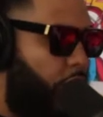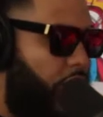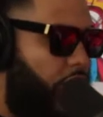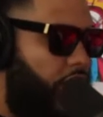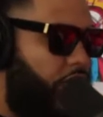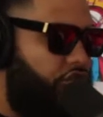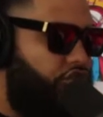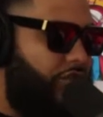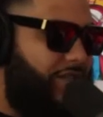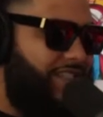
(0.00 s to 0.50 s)

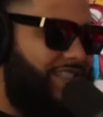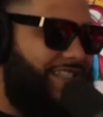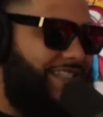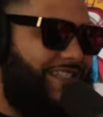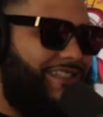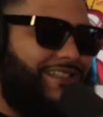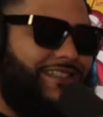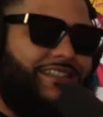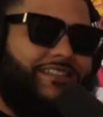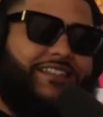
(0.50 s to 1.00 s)

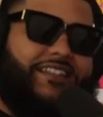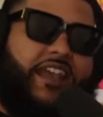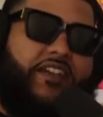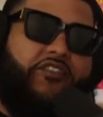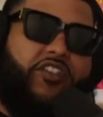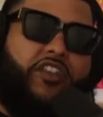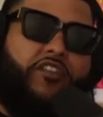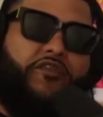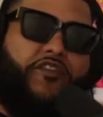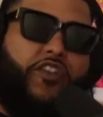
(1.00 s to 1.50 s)

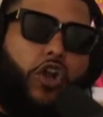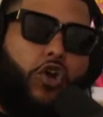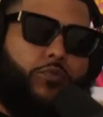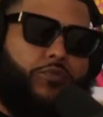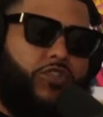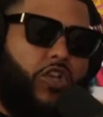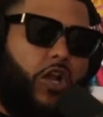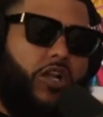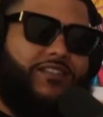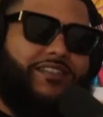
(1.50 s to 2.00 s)
167 of
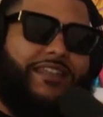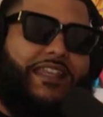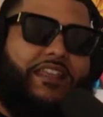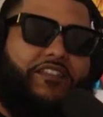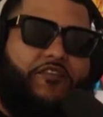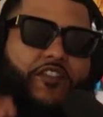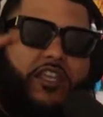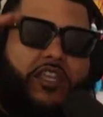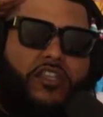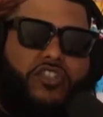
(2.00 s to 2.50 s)
Dope Talk TV.